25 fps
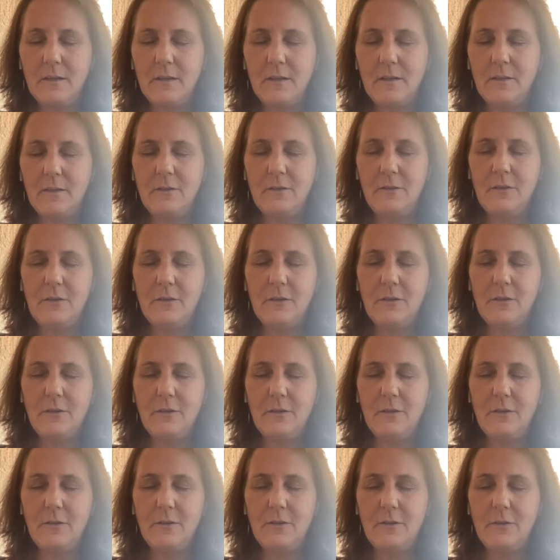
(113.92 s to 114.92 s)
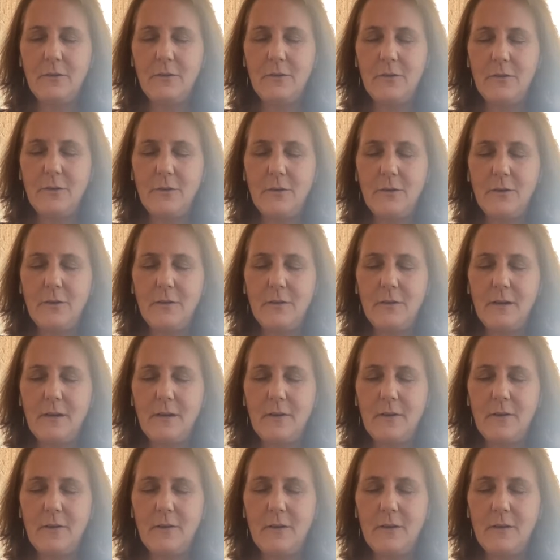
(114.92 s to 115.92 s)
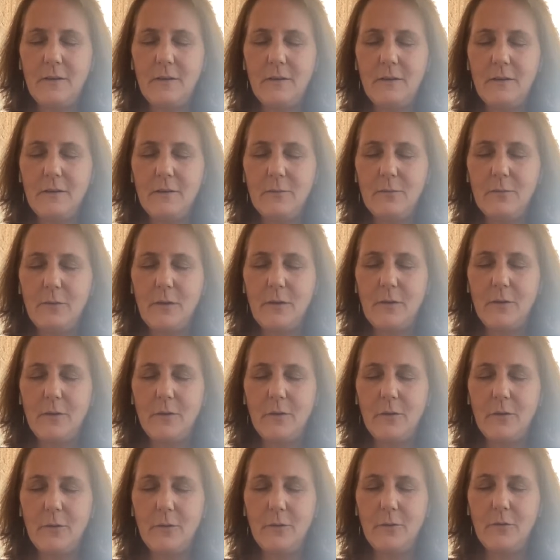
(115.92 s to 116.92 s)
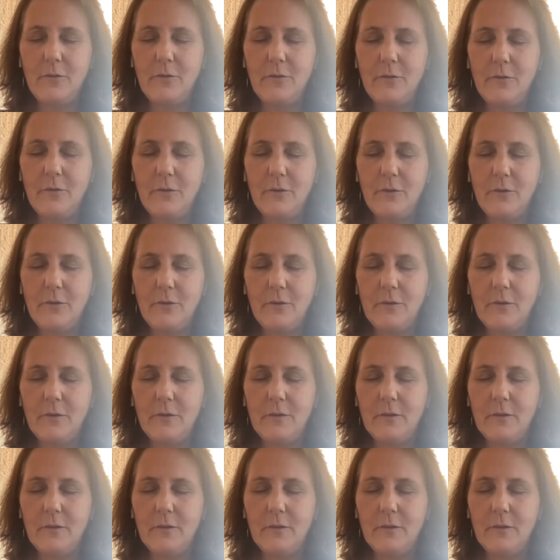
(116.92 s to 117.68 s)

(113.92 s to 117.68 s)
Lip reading: And you can also notice areas that are looser,